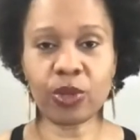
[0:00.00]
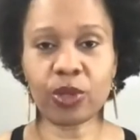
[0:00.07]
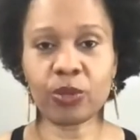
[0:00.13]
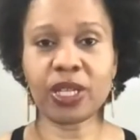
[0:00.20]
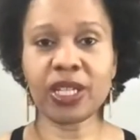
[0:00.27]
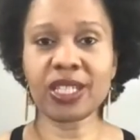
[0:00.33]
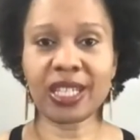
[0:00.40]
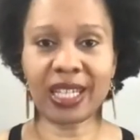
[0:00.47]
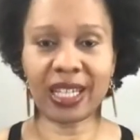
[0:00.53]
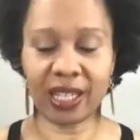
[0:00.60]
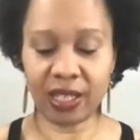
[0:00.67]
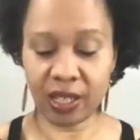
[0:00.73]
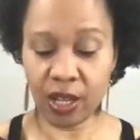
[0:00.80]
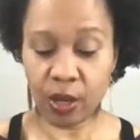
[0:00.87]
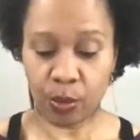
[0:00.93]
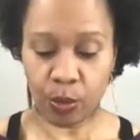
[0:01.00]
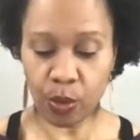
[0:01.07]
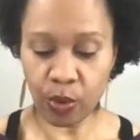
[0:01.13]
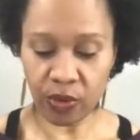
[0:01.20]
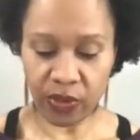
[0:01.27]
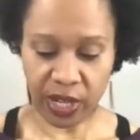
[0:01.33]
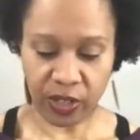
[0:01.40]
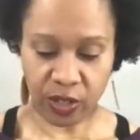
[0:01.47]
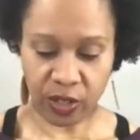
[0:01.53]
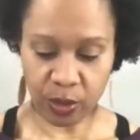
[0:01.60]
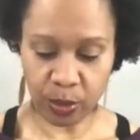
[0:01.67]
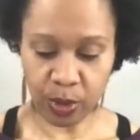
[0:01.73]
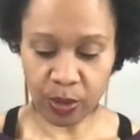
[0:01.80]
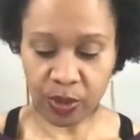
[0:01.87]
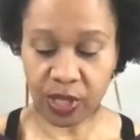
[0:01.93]
would be to eat more
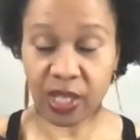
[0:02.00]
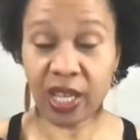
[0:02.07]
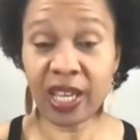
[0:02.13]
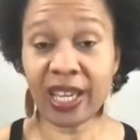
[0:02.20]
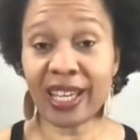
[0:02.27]
vegetables.